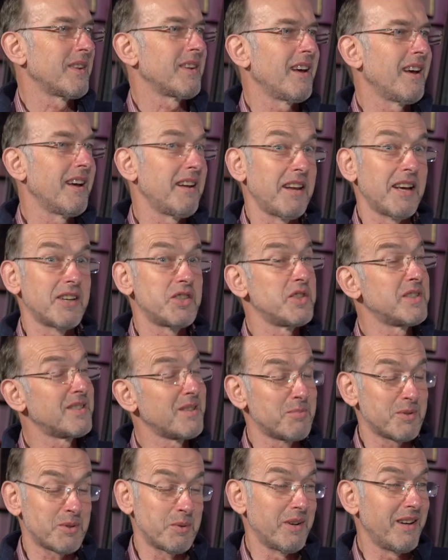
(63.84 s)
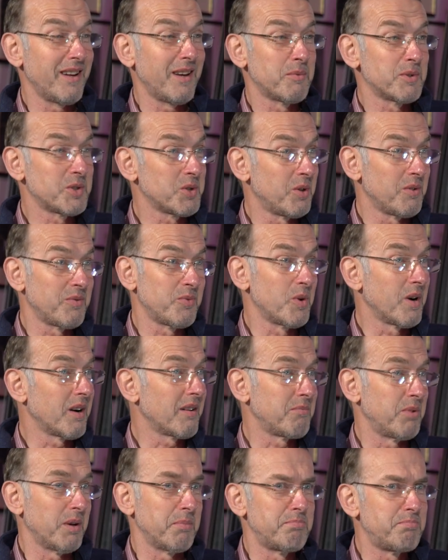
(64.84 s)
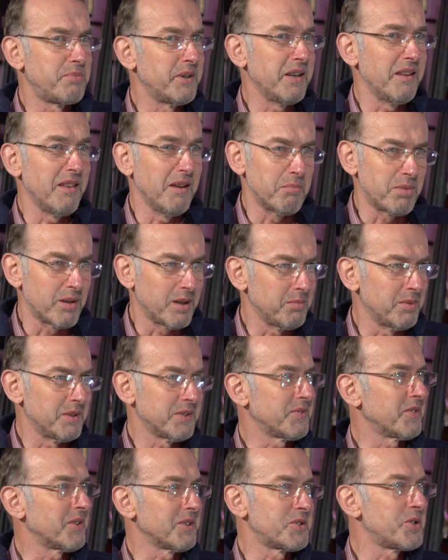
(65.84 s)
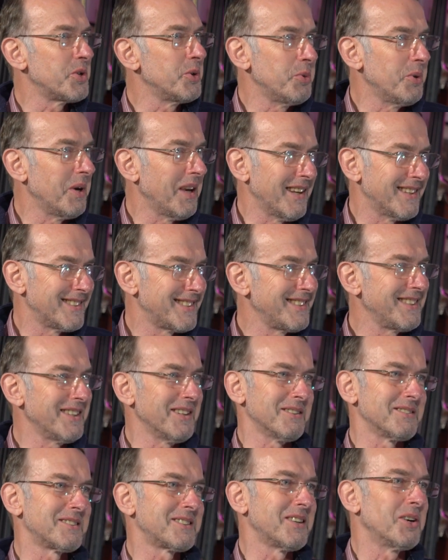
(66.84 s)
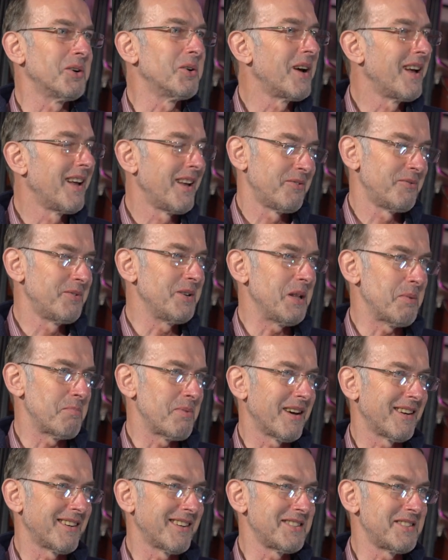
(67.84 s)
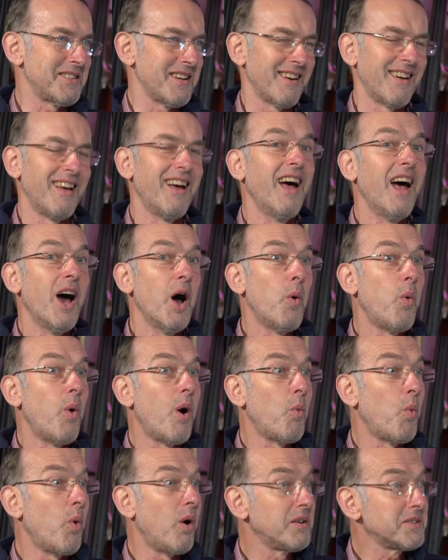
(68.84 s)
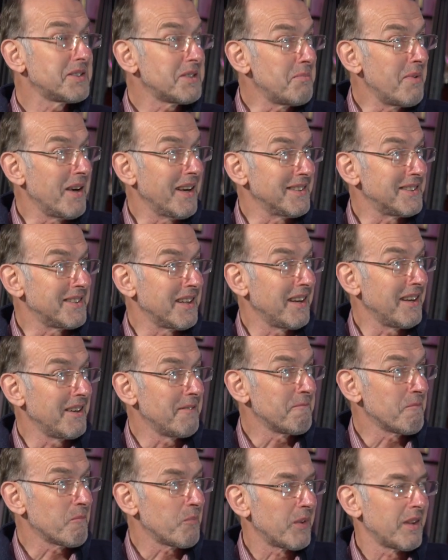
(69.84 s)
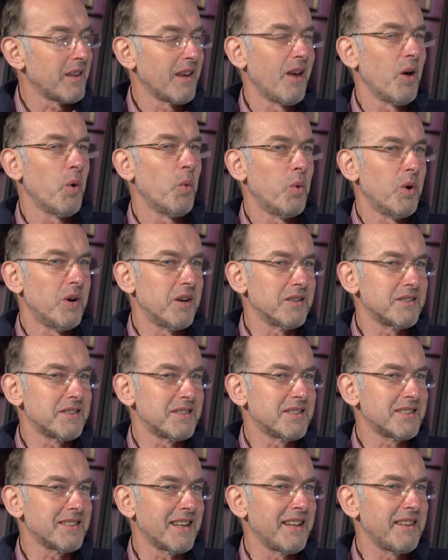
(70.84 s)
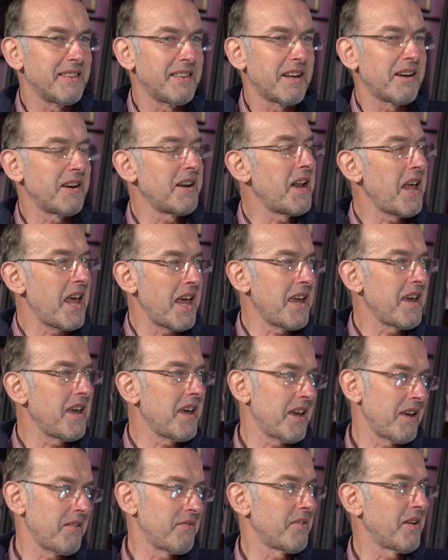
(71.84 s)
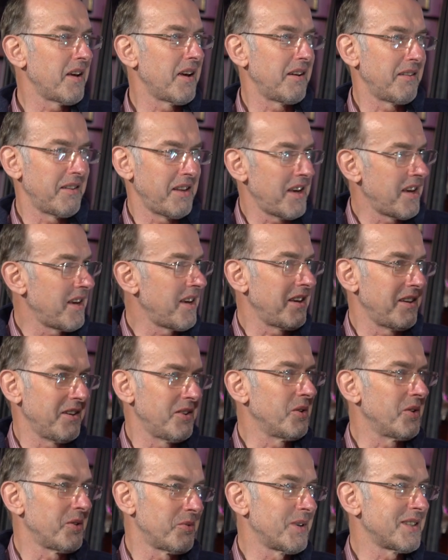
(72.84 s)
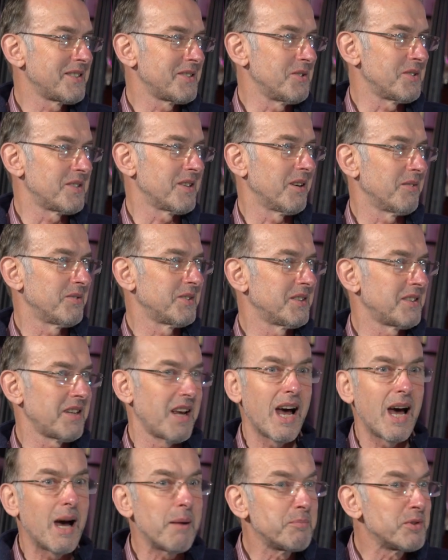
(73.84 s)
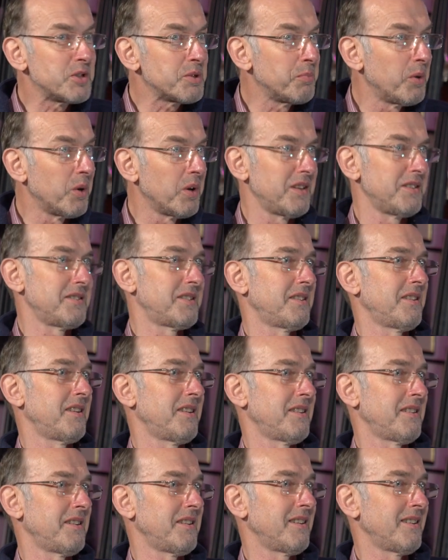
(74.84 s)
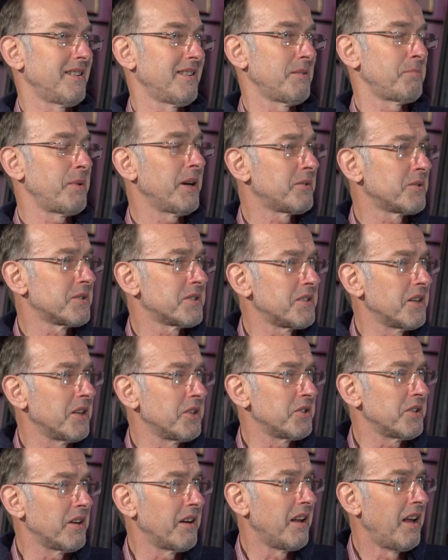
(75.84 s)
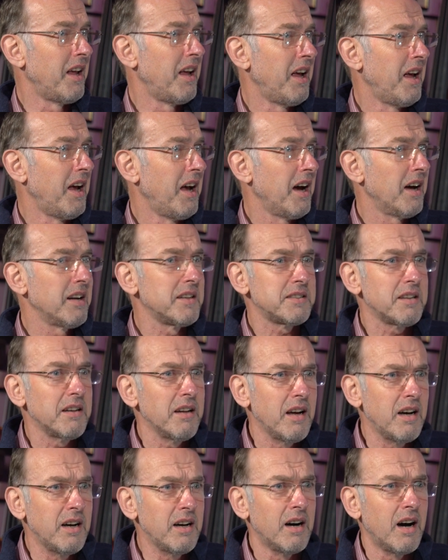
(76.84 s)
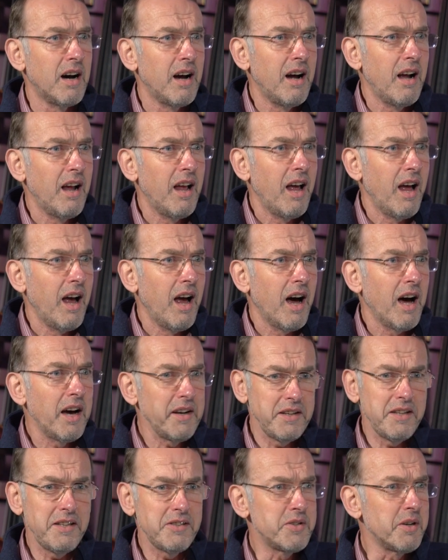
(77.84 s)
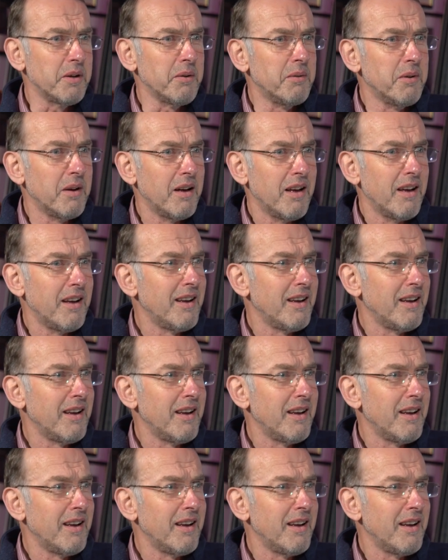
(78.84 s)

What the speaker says: and actually subsequently I was off work with breathing problems for 2 weeks, so really bad idea. What was amazing was that an AA van, the AA, the rescue services, happened to pull into the petrol station. And I said, I need you.